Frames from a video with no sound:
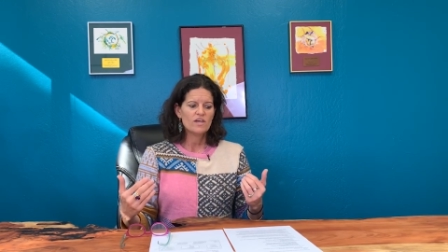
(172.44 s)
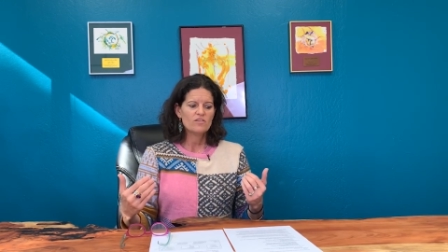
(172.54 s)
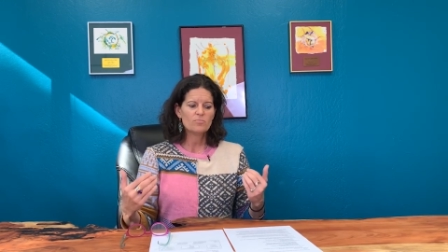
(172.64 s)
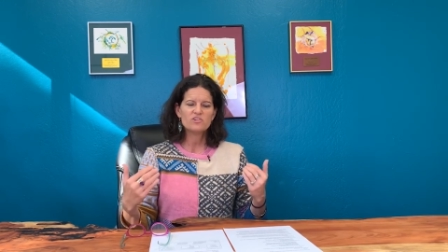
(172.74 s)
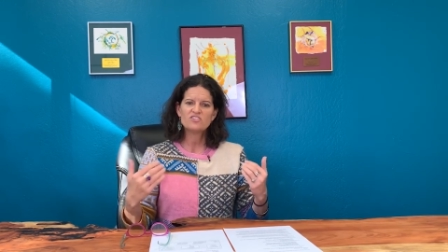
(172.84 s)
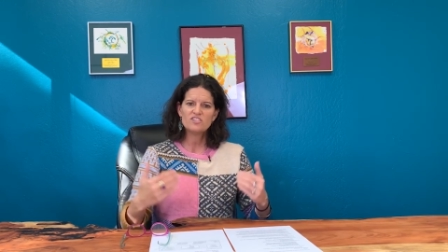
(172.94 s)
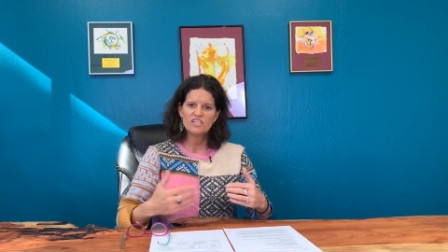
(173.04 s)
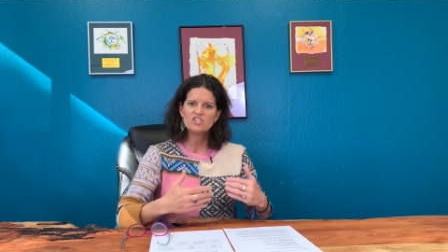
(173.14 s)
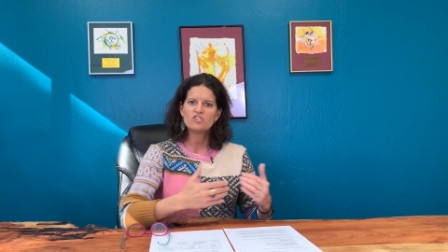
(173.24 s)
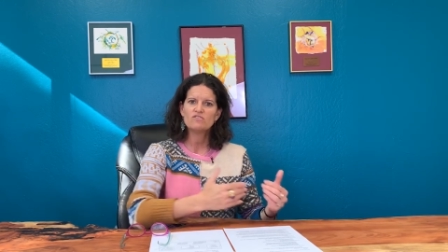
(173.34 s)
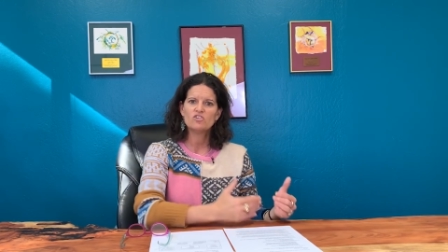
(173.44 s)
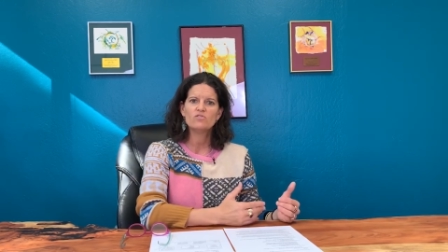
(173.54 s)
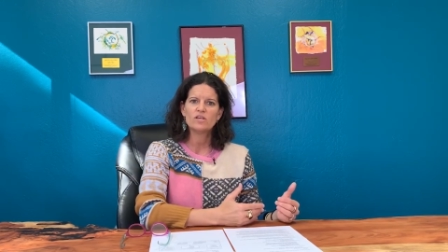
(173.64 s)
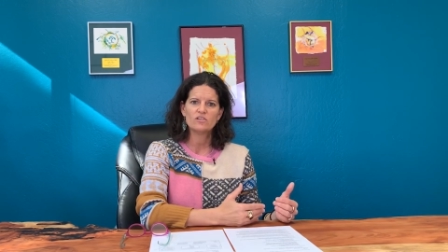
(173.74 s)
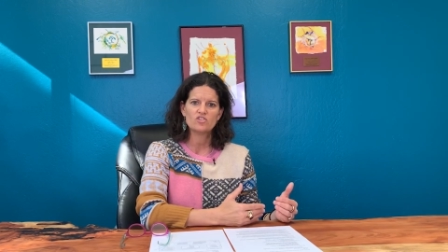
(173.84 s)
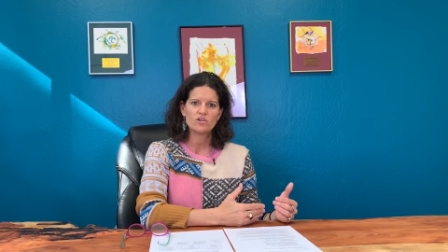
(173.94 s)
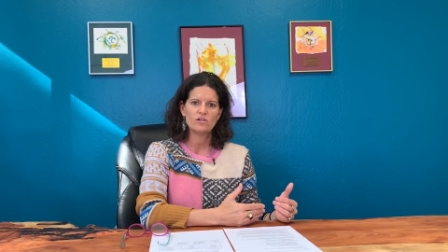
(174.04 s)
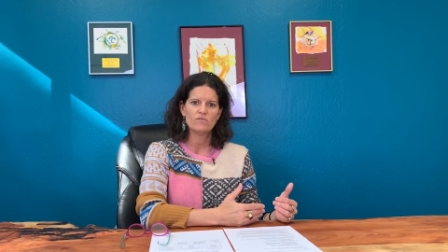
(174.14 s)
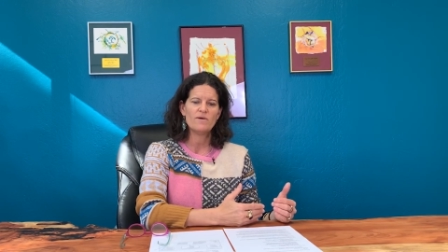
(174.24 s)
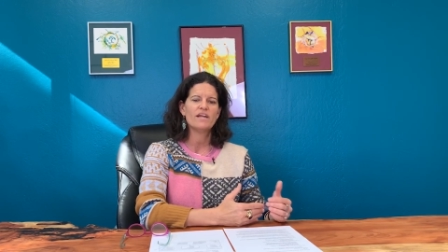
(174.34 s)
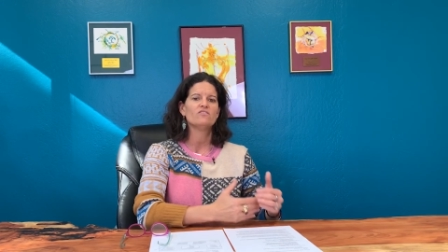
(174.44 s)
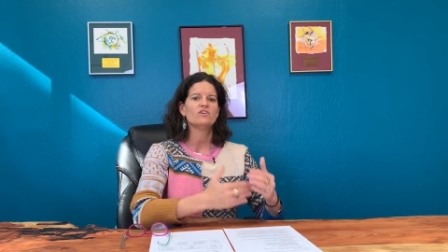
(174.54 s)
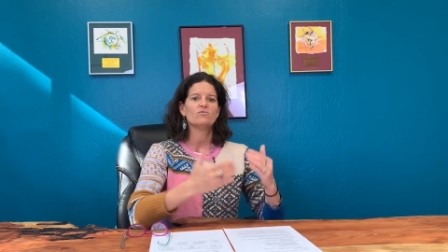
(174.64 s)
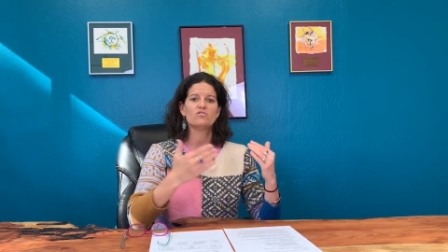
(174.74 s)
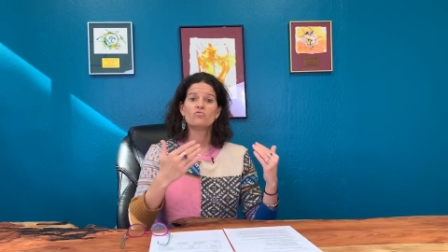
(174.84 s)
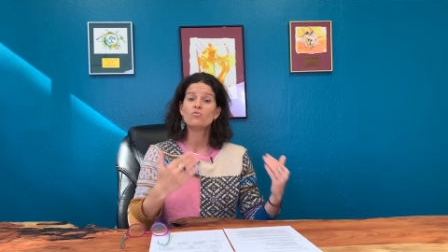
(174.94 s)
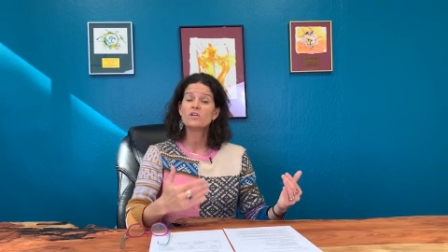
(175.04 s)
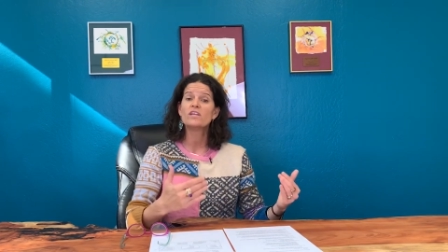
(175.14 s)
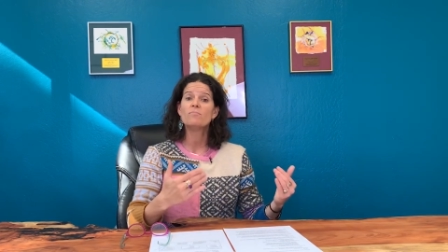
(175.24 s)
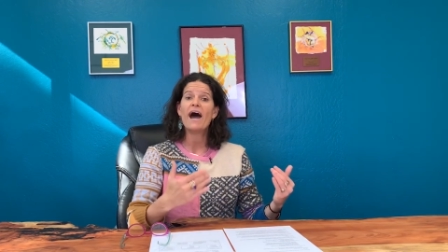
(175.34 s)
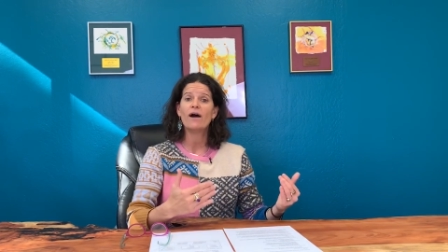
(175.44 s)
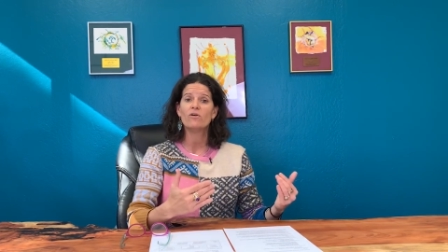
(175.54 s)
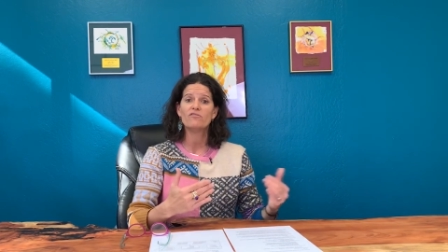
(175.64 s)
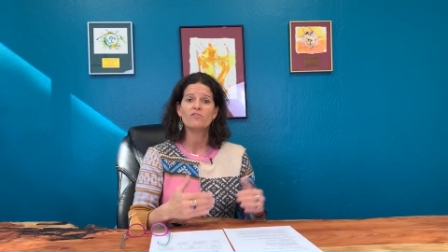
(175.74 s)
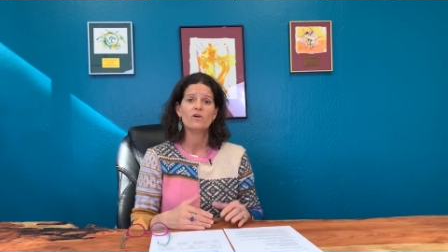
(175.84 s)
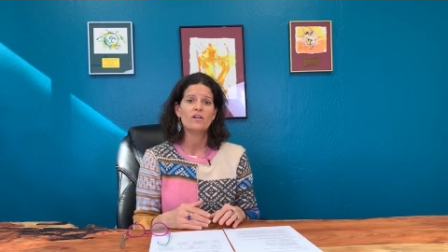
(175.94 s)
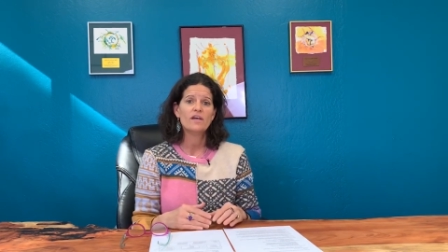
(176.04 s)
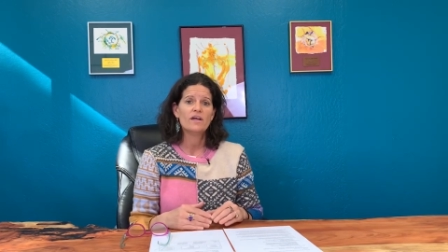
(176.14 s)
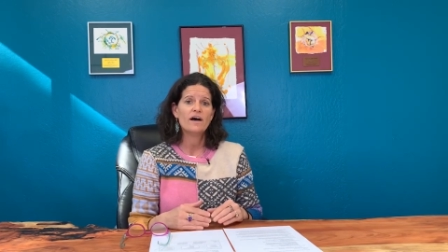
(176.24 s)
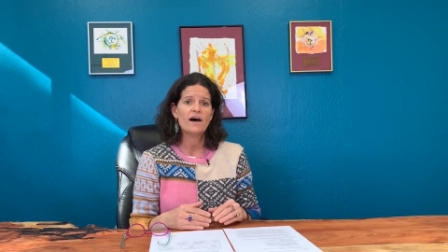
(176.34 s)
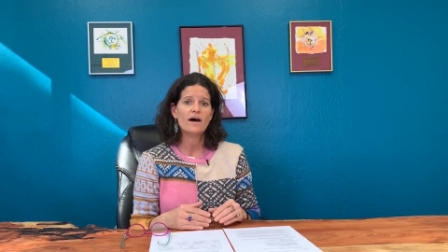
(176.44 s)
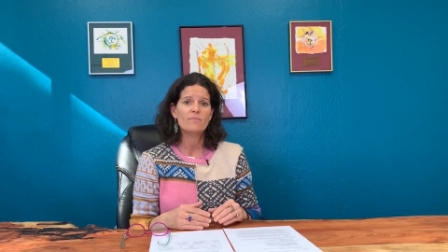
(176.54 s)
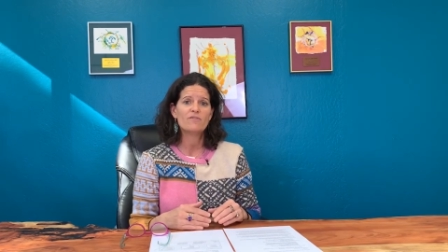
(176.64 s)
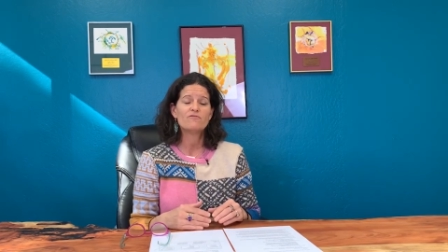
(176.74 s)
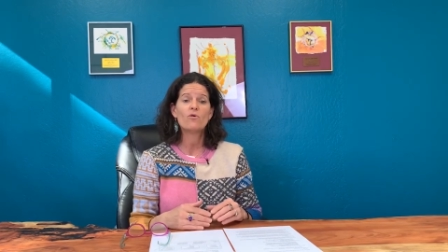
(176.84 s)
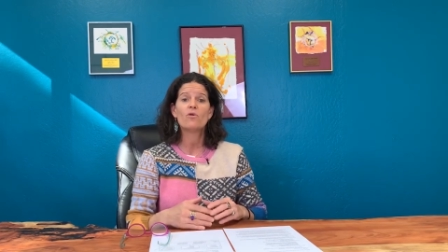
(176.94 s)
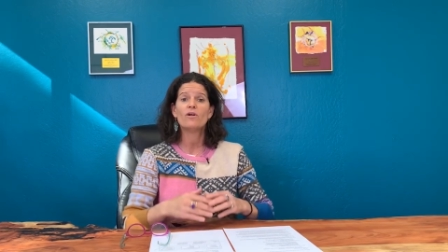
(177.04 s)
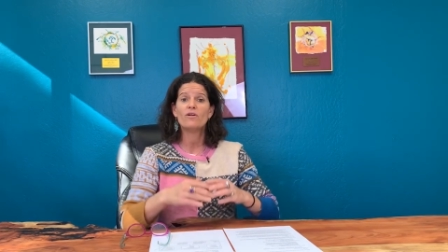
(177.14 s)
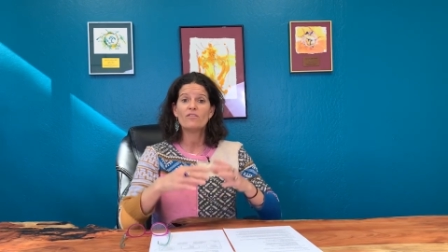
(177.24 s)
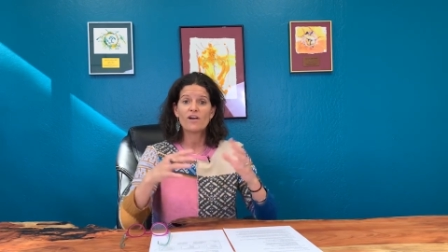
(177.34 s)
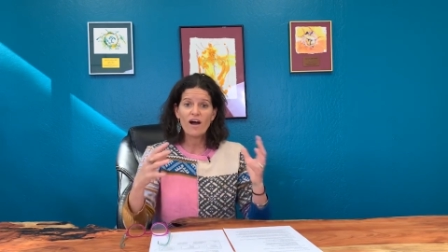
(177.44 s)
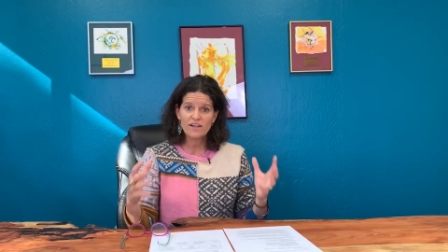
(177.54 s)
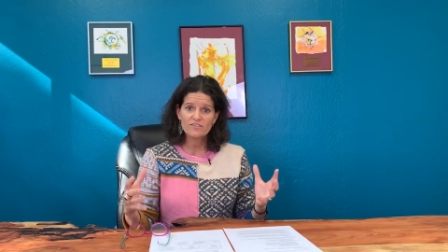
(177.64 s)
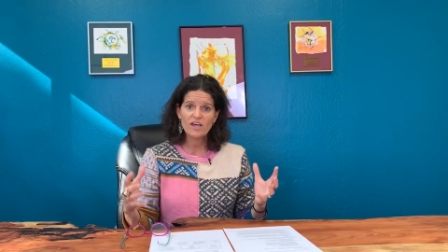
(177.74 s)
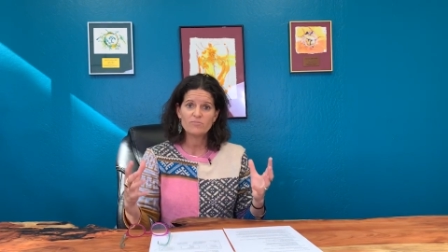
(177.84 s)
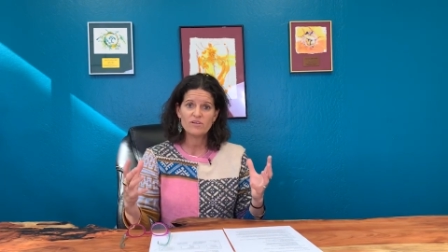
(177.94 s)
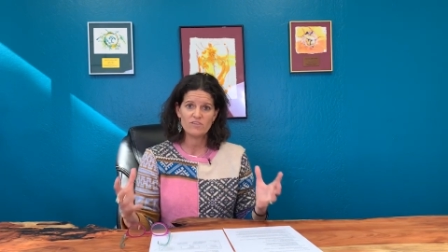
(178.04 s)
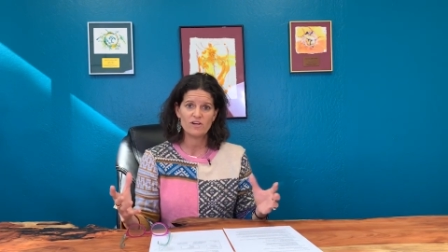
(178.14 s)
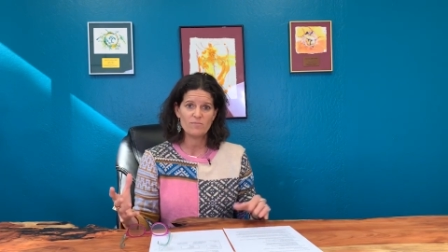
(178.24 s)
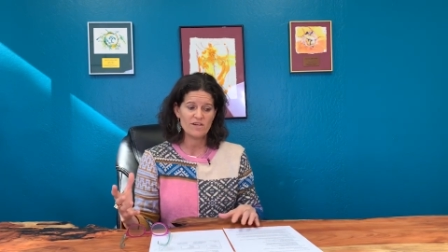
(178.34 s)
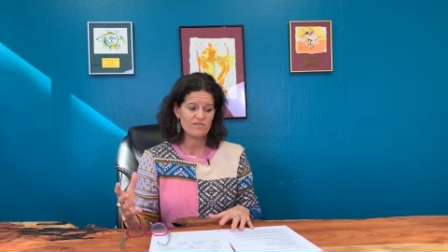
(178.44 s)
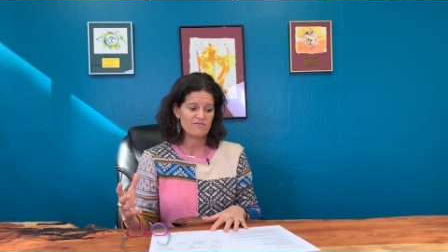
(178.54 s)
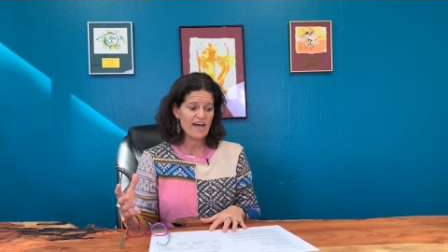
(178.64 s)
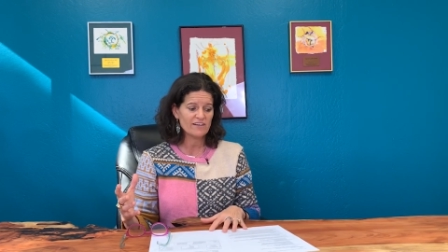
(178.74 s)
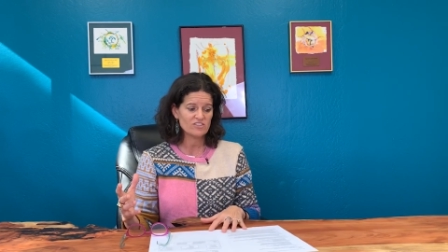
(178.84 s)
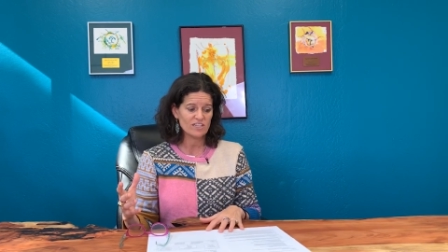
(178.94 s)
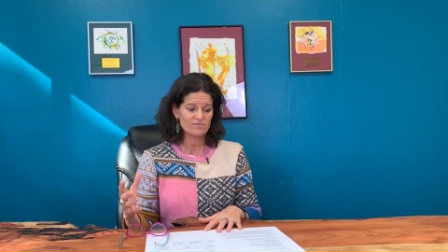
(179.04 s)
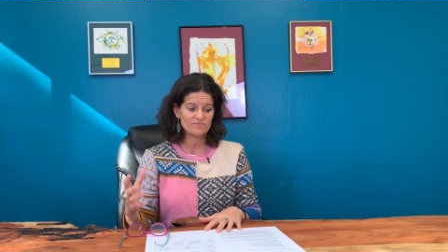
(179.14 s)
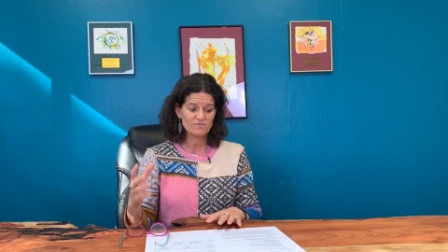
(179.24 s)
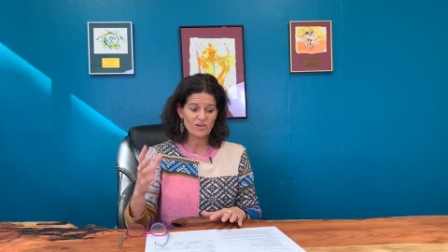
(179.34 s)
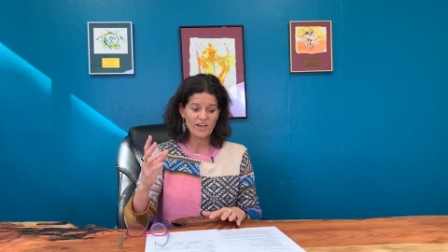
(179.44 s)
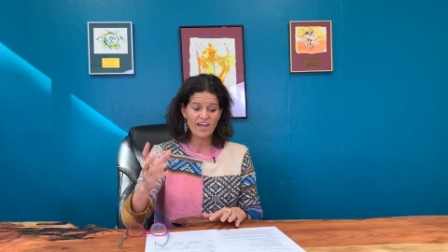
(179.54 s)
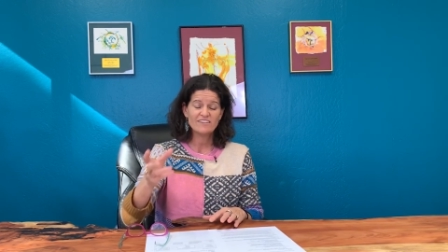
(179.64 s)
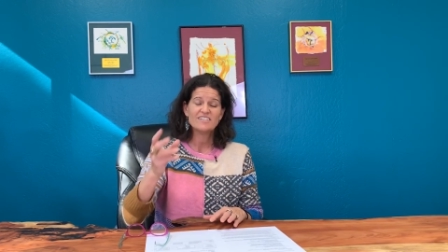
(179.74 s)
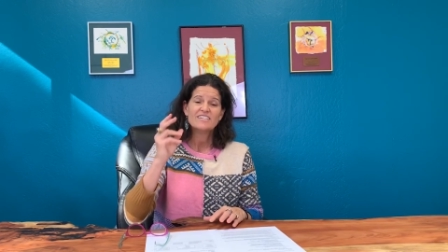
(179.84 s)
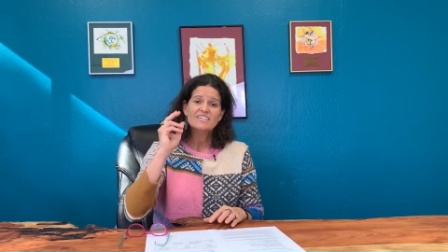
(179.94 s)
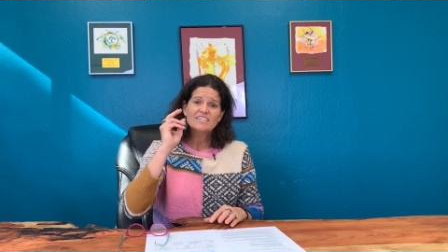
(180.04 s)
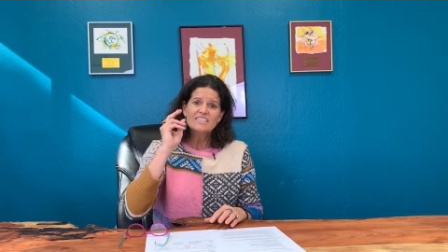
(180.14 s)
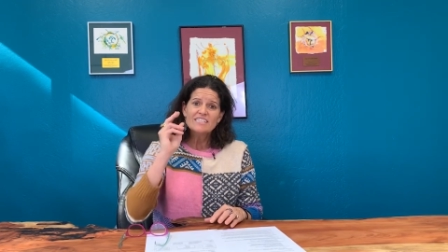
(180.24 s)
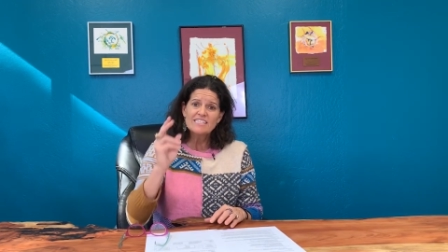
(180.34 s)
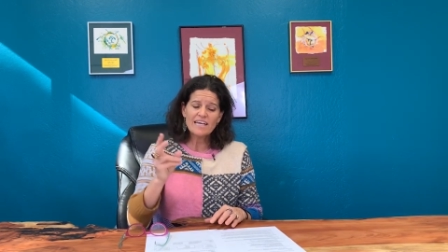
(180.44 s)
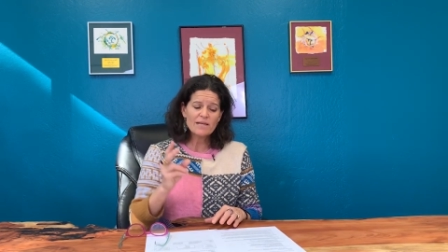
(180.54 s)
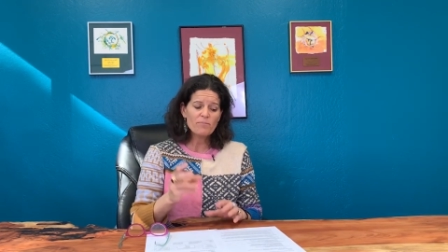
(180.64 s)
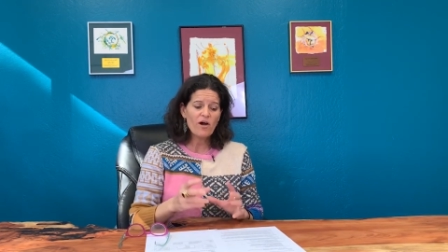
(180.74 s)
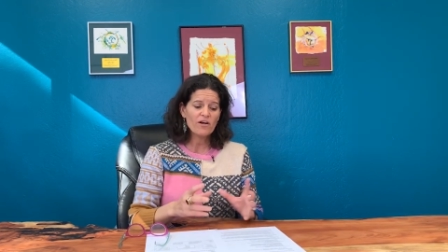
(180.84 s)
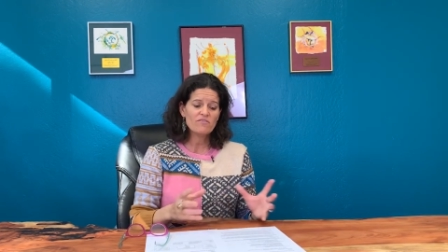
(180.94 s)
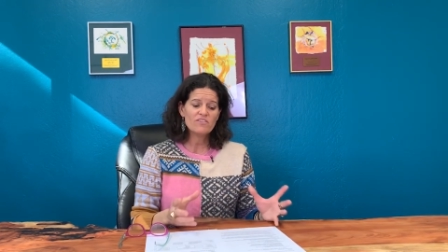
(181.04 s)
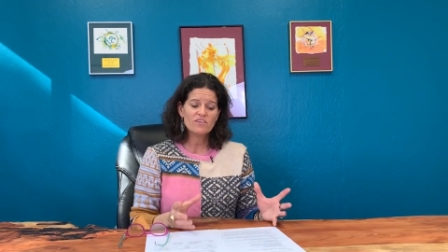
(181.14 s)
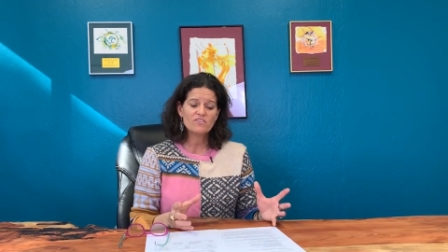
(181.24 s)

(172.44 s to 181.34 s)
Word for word: the prestige of the New England Journal of Medicine was really powerful um, for the concept of intermittent fasting. Okay. Second part of this